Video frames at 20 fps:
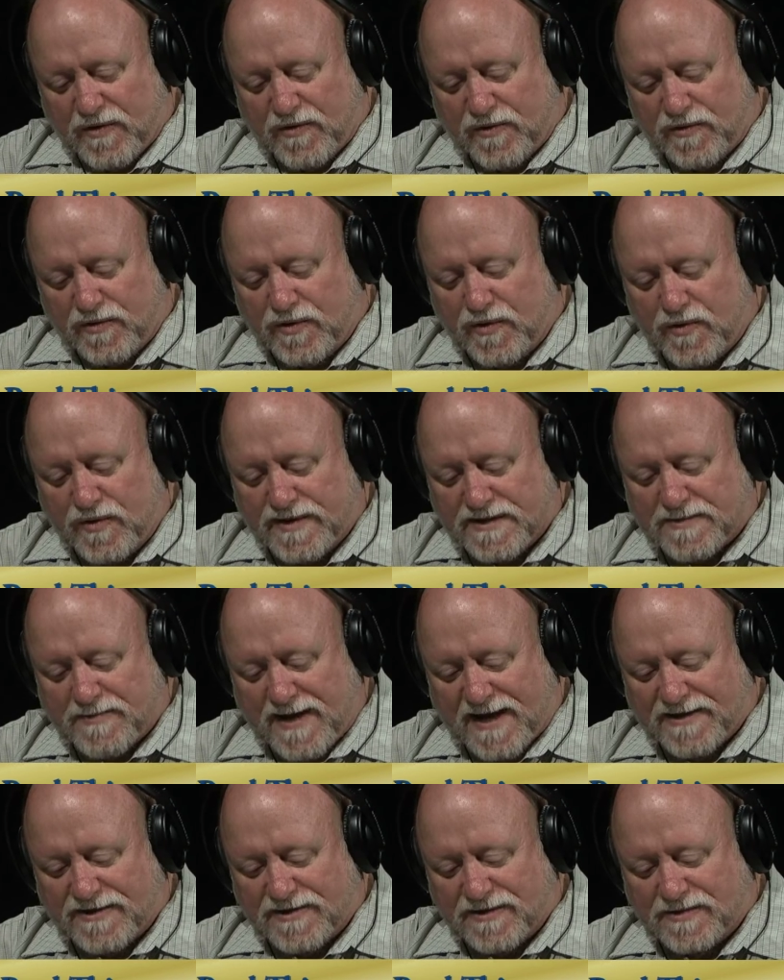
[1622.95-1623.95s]
who knew his
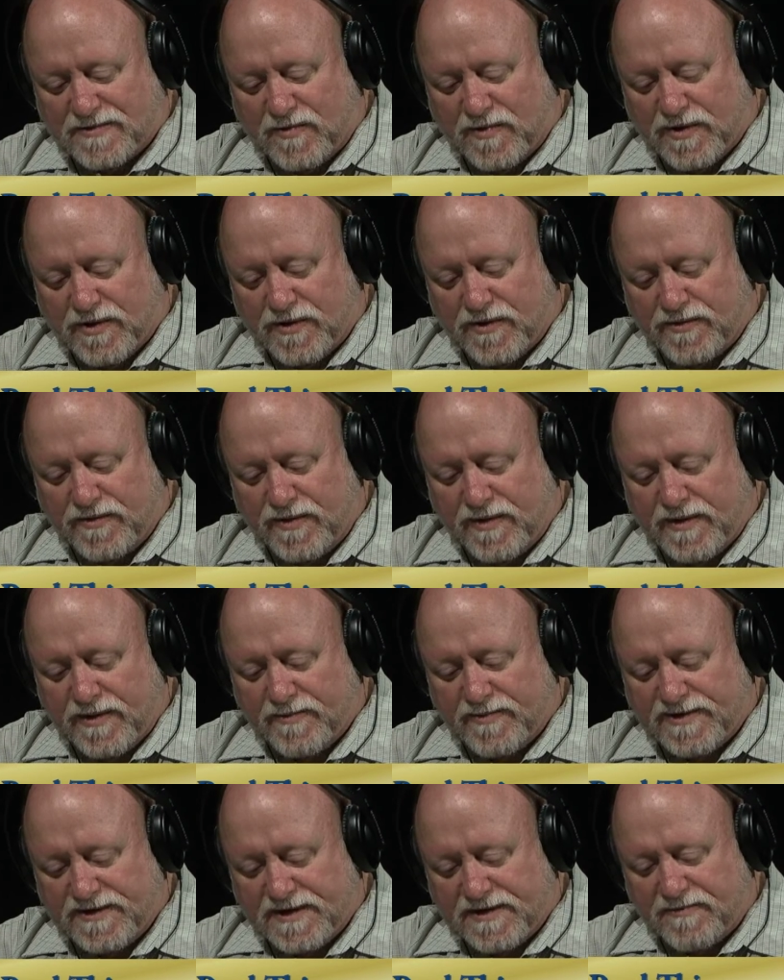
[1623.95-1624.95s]
master's will
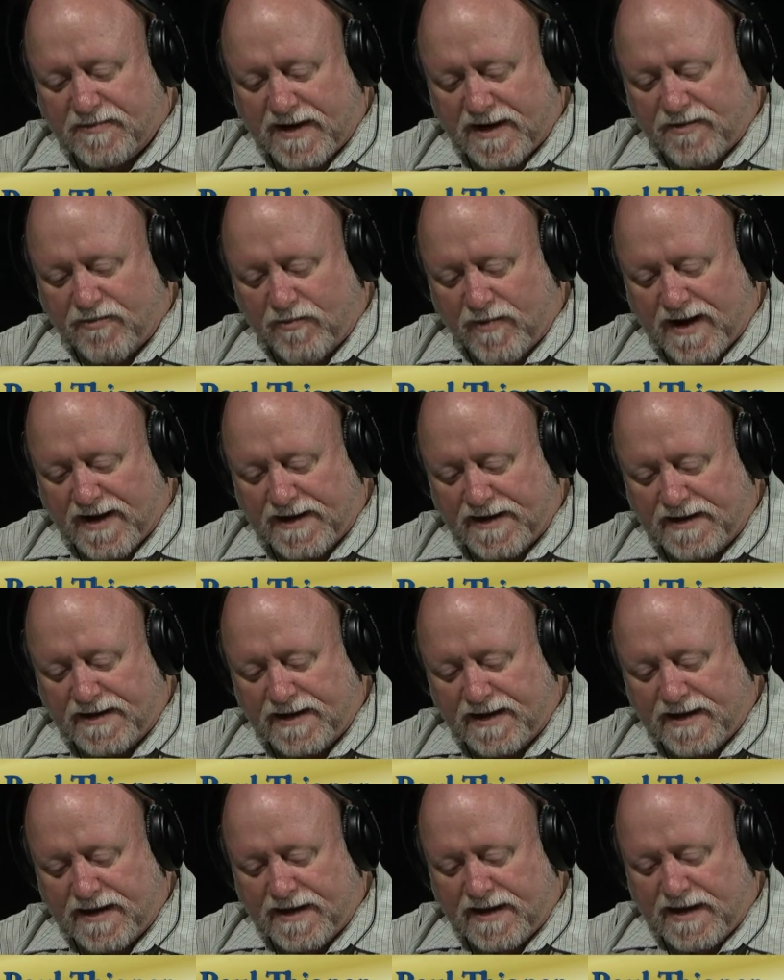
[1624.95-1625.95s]
but didn't make ready,
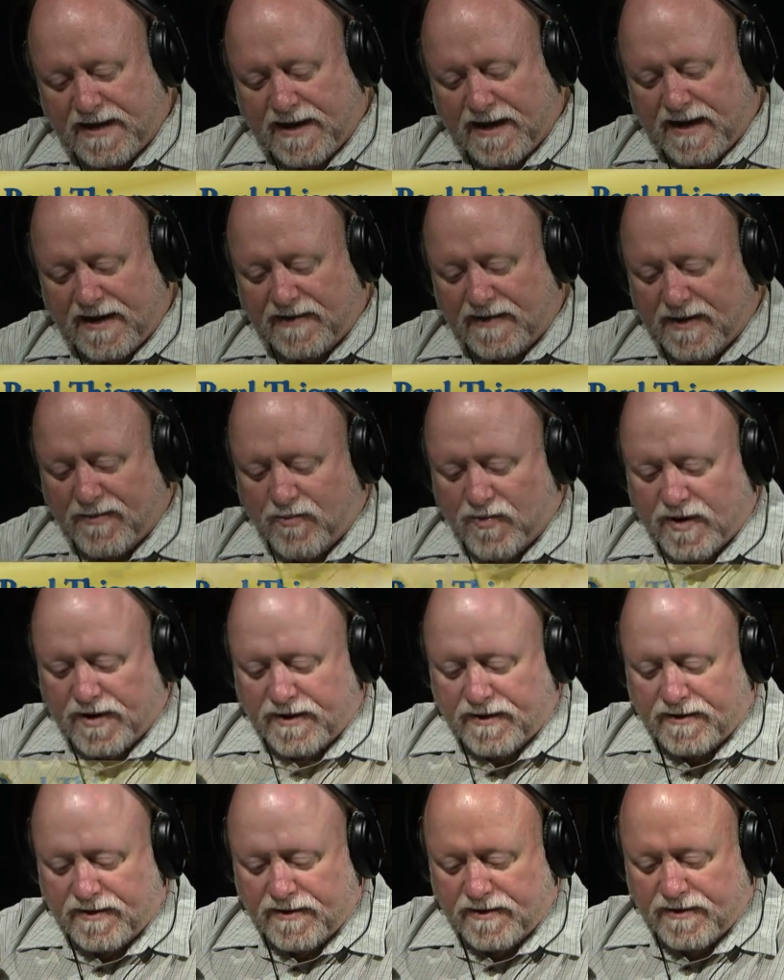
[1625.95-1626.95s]
and then
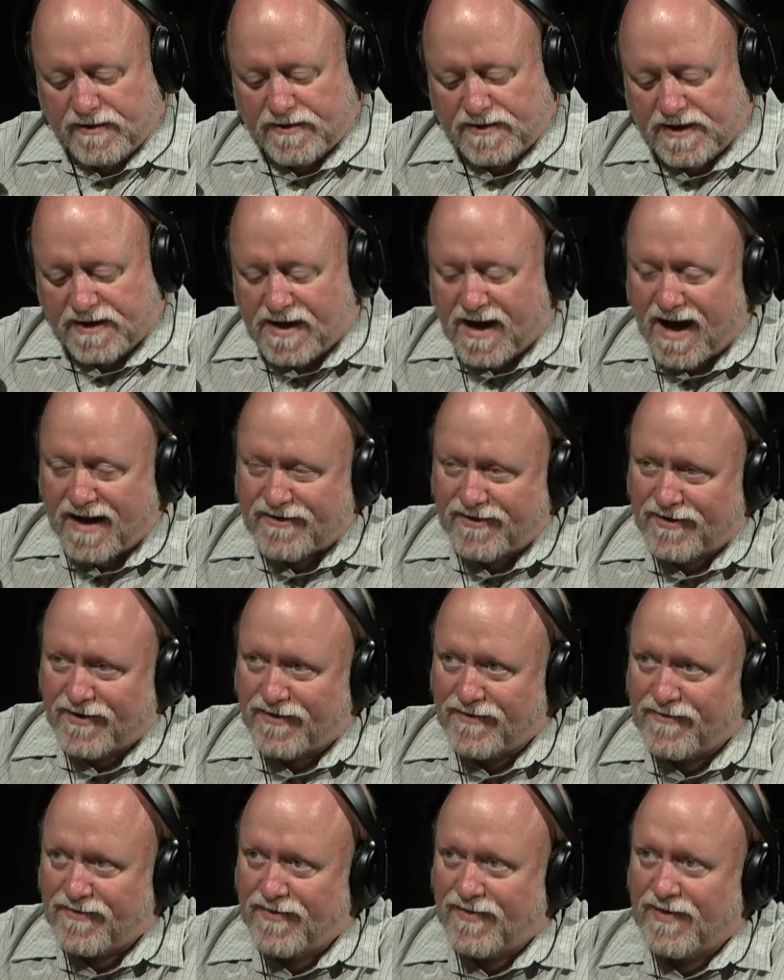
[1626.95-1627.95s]
one who did not
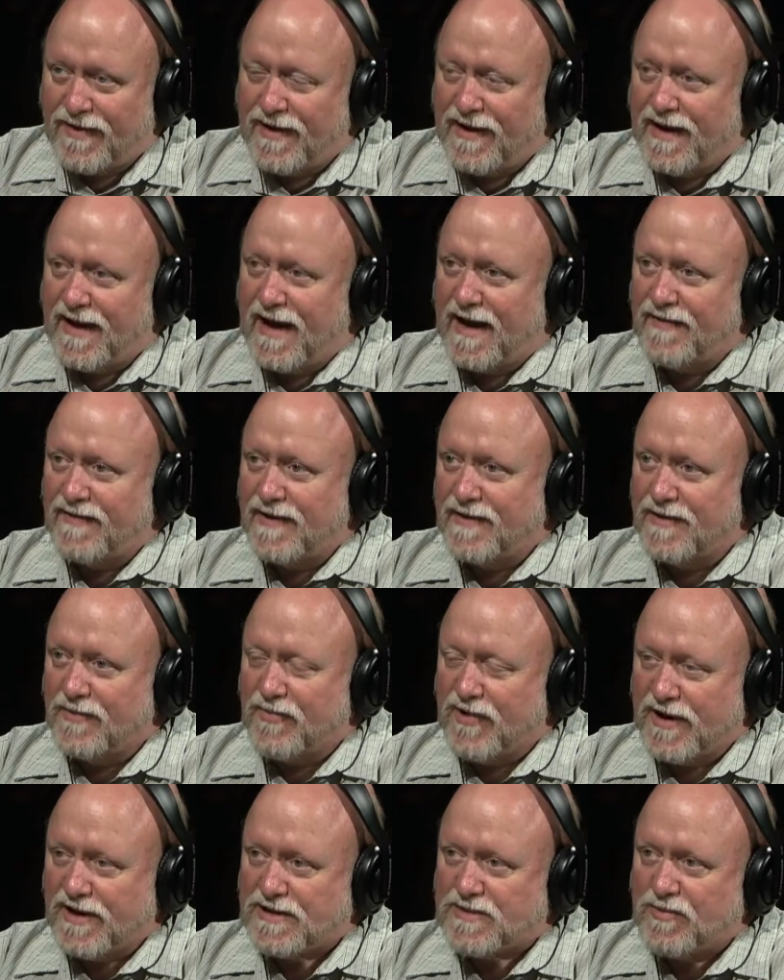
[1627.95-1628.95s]
know, and that the
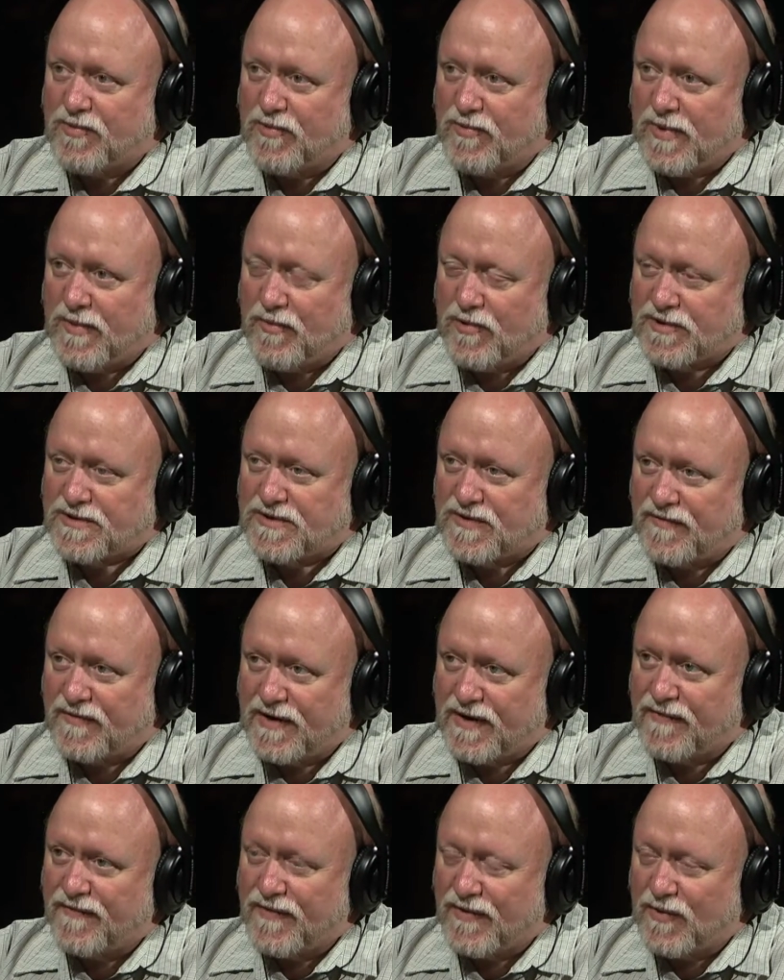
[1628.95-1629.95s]
punishment would be more
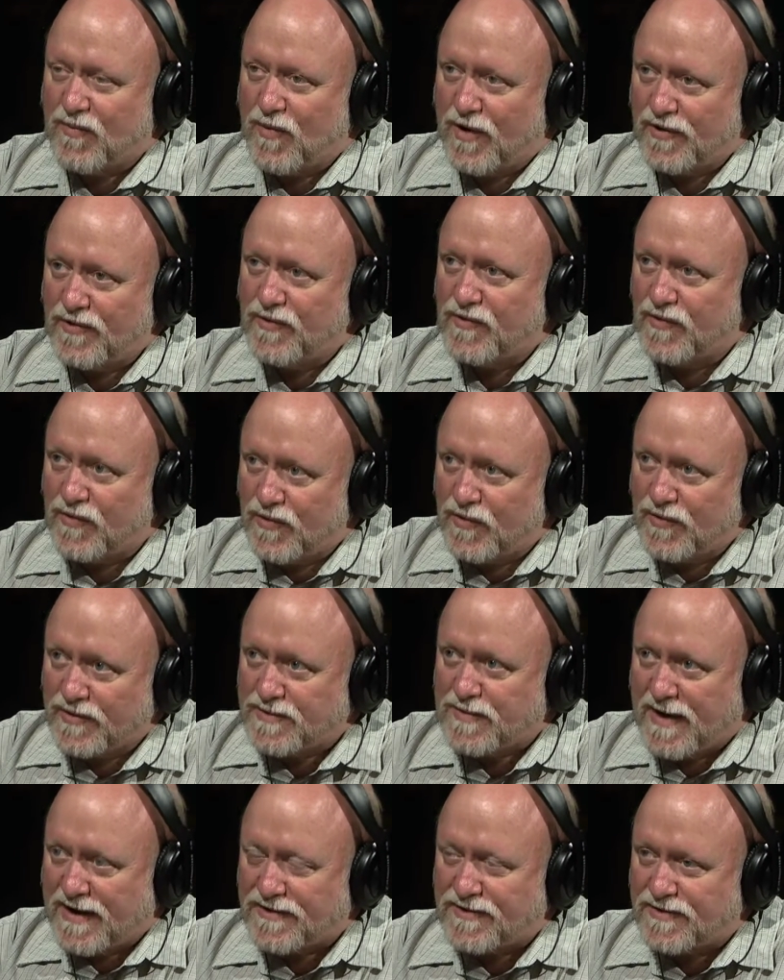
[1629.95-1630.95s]
severe for the one who knew
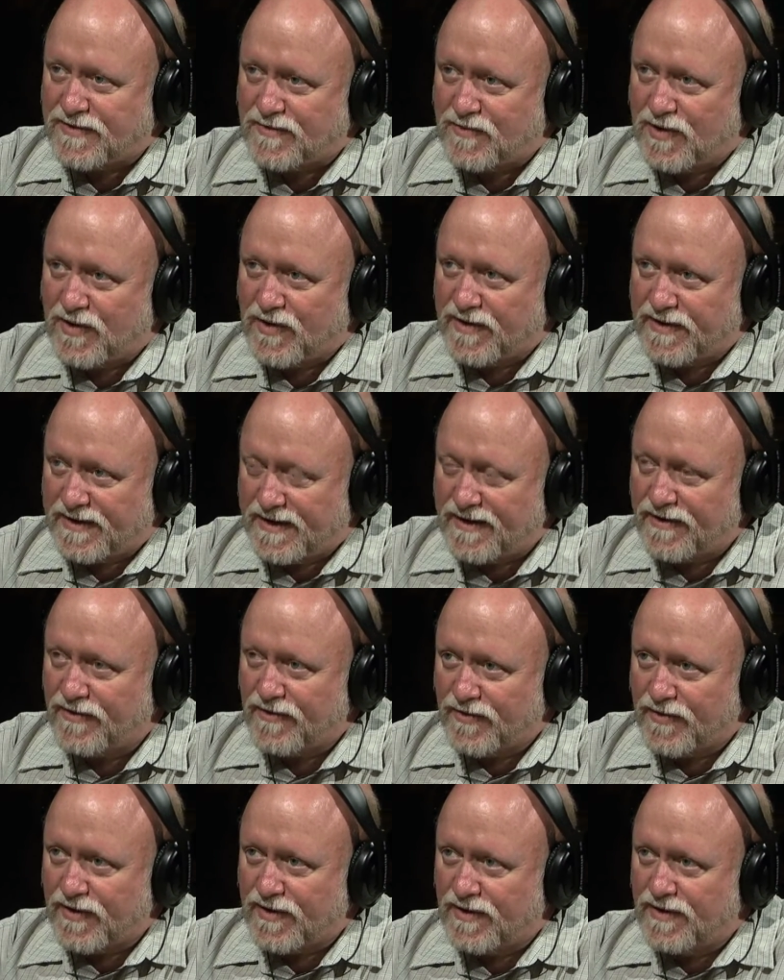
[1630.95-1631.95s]
his master's will and didn't
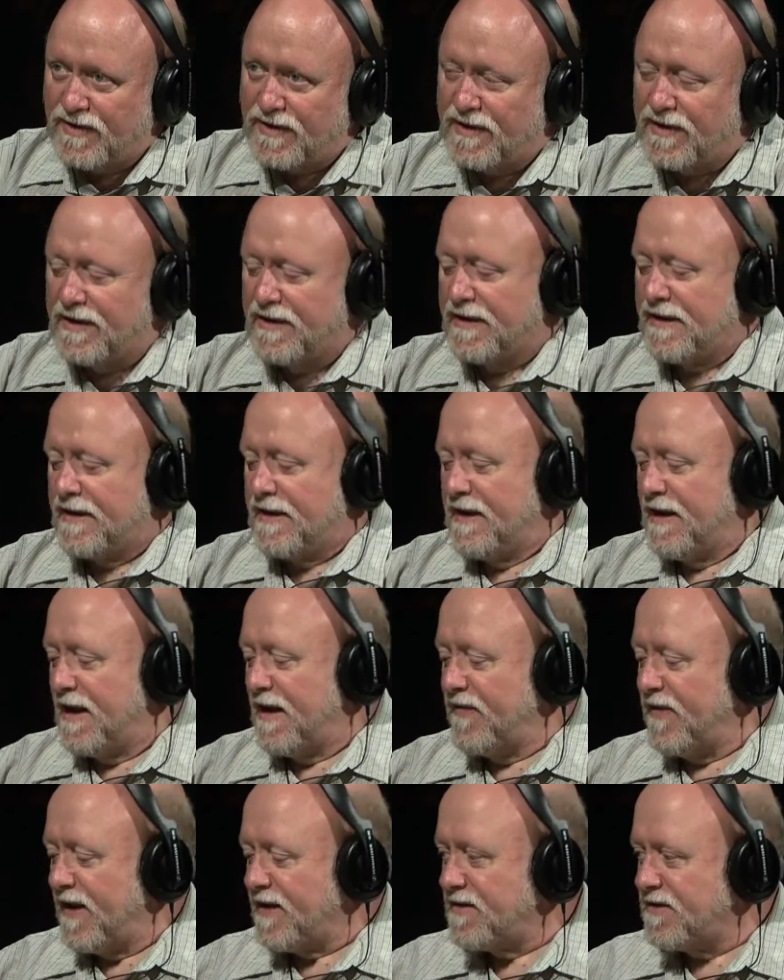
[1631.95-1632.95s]
do it
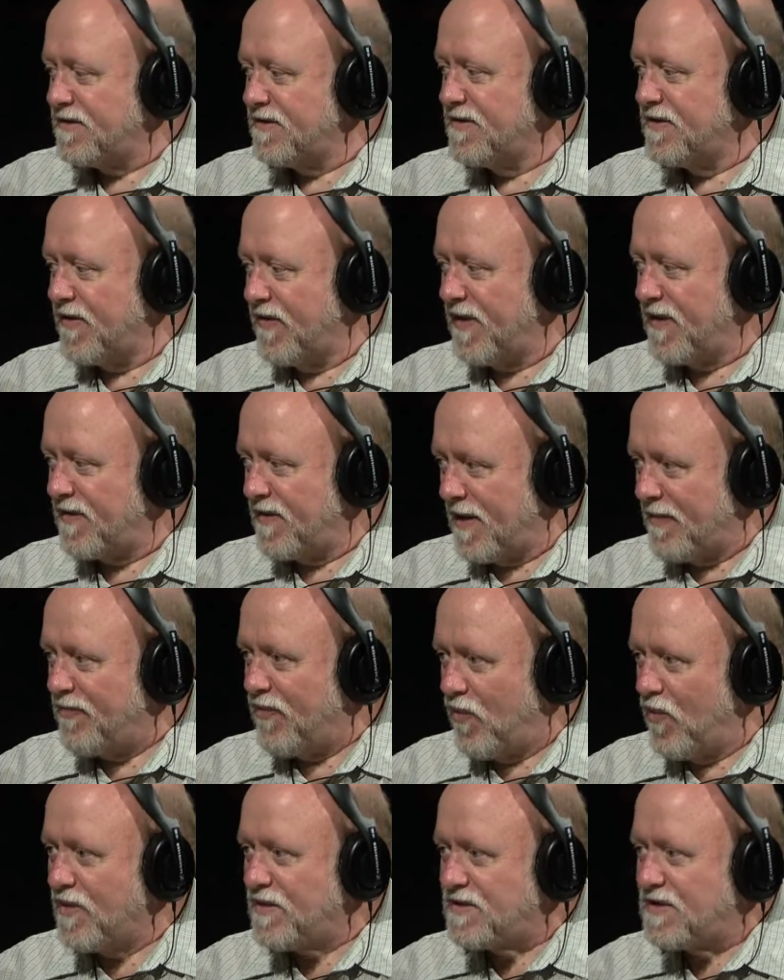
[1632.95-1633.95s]
and that's you know that that
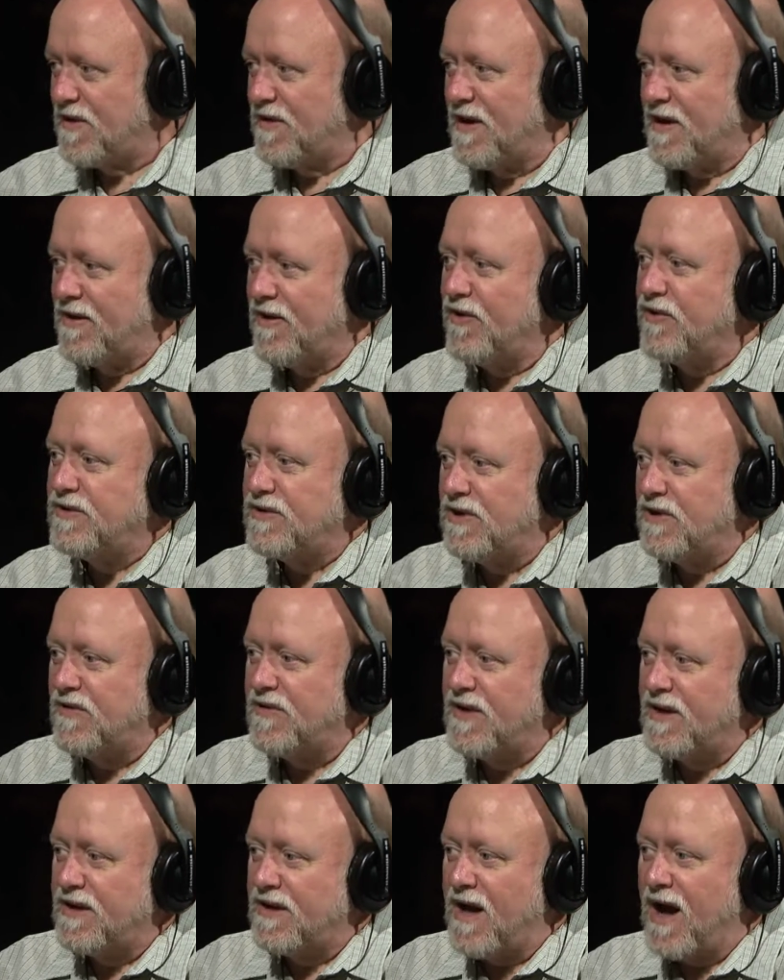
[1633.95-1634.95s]
points to that notion that